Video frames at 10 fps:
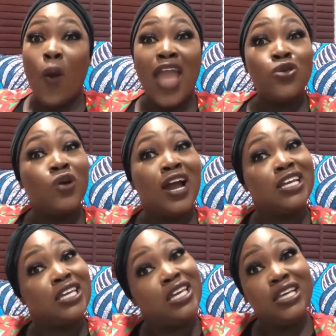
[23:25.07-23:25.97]
where you
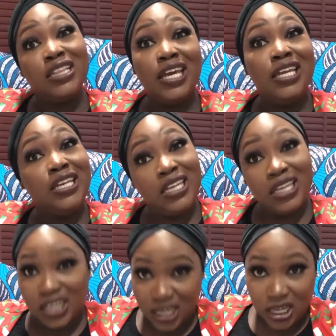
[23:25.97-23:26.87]
can kill a
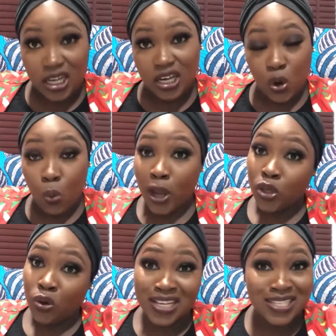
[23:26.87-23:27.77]
nigga,
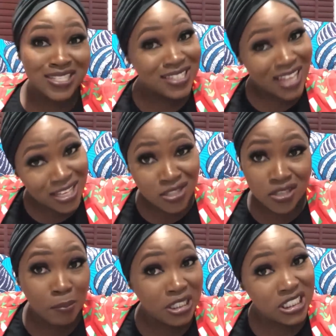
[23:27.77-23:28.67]
where you can slice
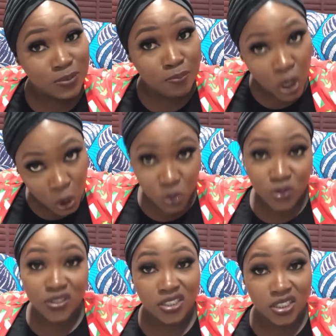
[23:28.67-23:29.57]
somebody's
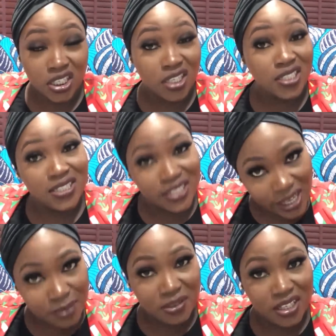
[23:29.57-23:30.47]
balls. You
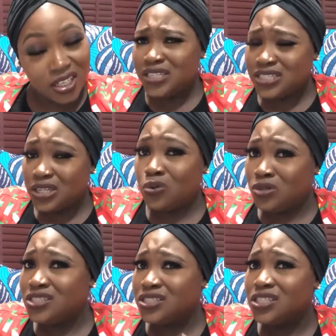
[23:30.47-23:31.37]
understand me? Being
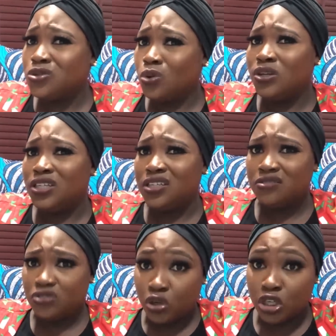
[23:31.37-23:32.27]
single is lonely.
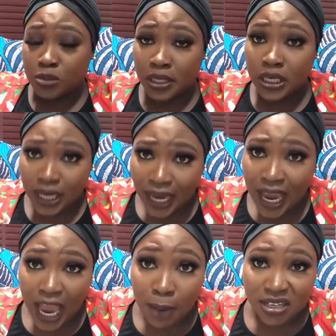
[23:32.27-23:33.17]
Trust me,
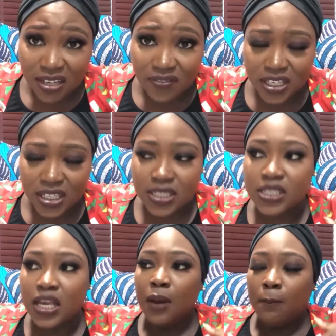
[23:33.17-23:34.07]
I'm living
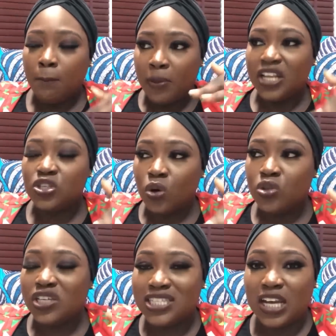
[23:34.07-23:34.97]
it. But it's
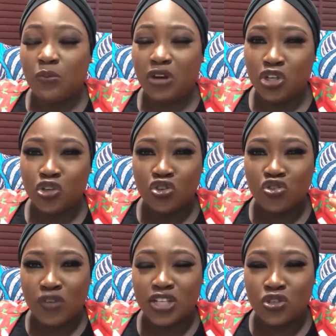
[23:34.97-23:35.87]
also a time when you
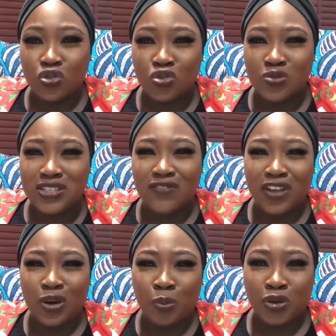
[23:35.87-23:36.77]
should try to use to
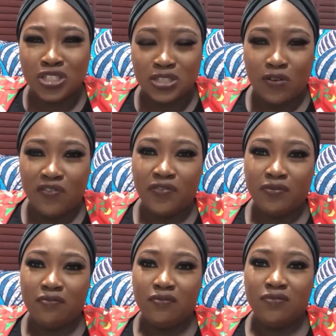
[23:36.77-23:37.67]
develop
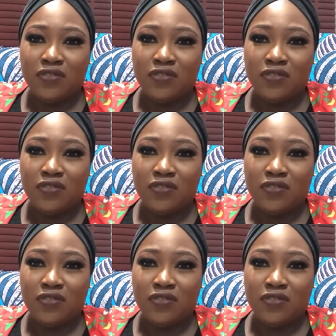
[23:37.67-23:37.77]
yourself.